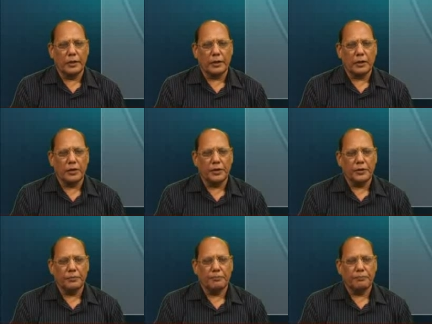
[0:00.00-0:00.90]
Directly
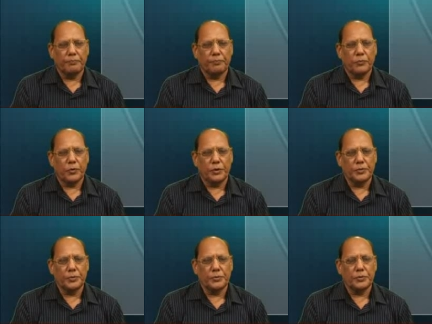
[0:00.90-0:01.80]

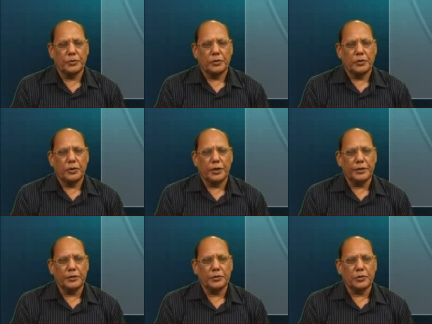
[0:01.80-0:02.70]
is
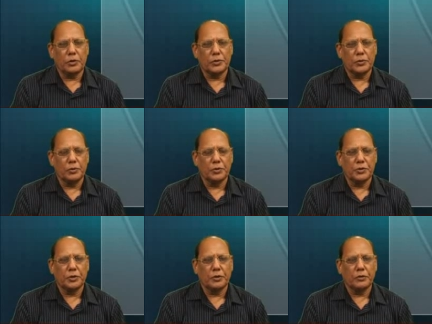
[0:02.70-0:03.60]
take the salt
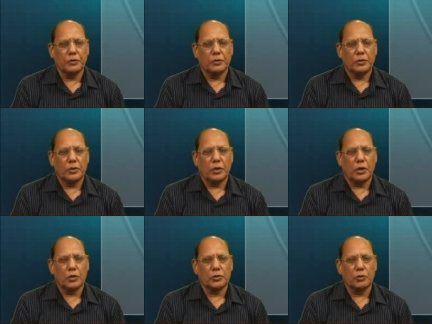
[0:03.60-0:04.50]
solution
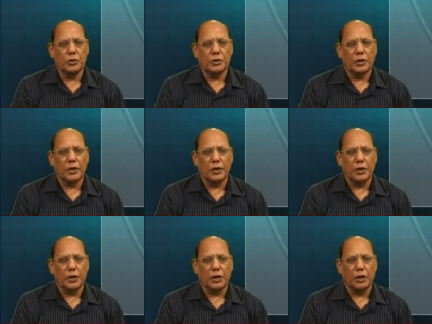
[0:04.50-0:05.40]
or solution
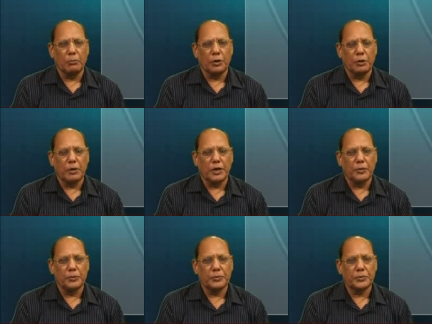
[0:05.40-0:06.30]
containing aluminum
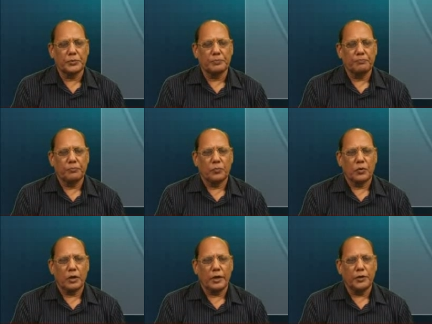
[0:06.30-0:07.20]
ions
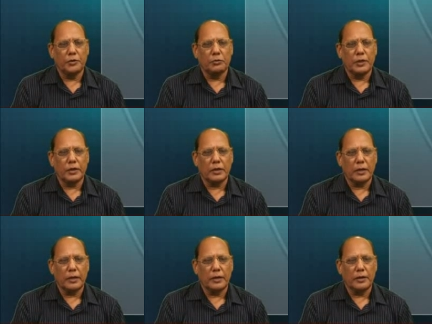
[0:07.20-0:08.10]
and to that
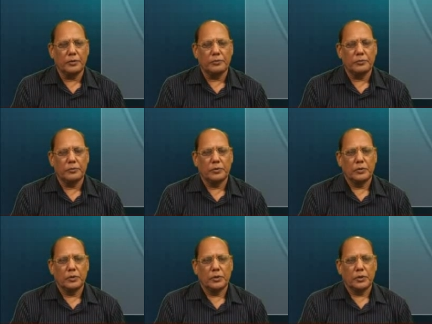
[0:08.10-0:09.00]
add
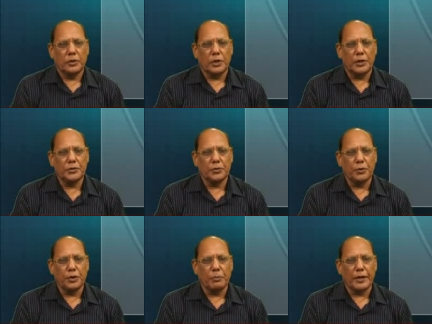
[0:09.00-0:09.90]

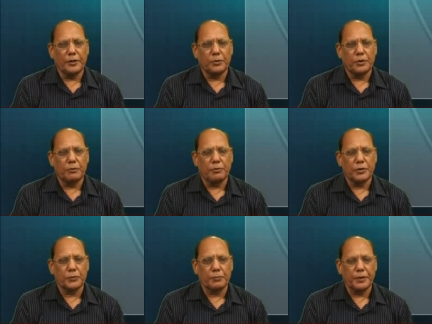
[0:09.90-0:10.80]
disodium hydrogen
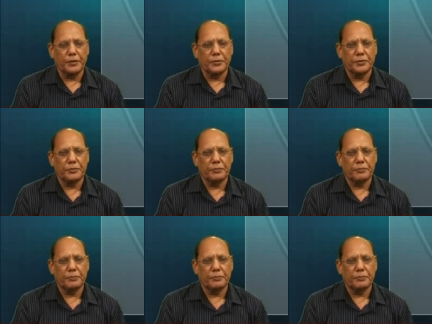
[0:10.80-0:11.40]
phosphate,